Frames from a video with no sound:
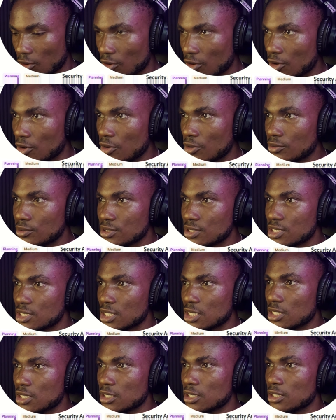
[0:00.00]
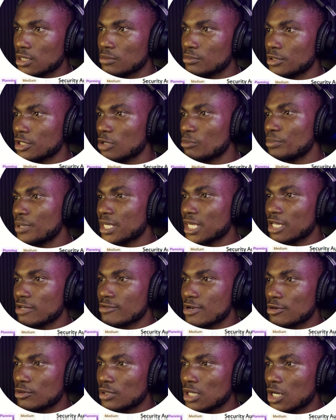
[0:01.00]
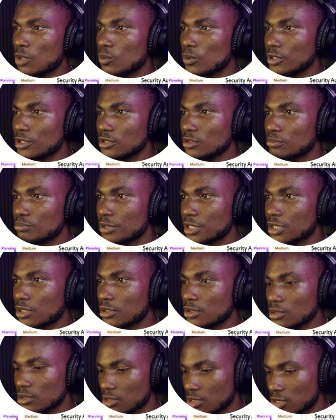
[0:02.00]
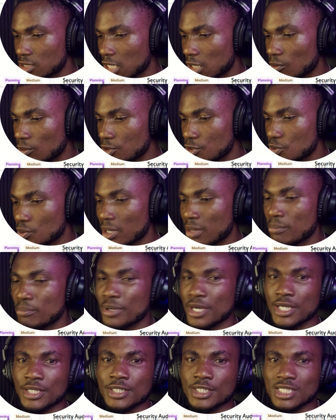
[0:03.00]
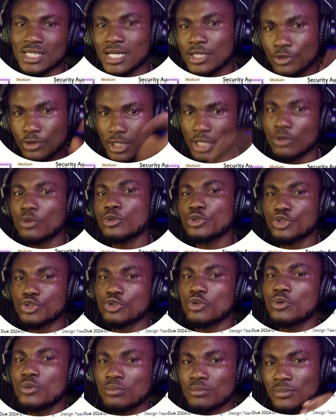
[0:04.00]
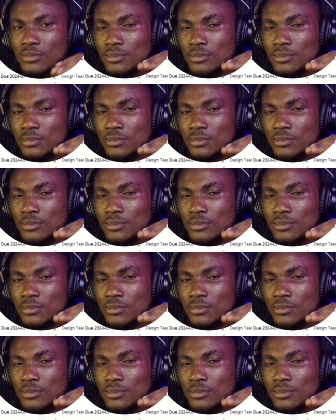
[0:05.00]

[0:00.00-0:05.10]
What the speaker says: but I'll make a regular one because I want to embed another control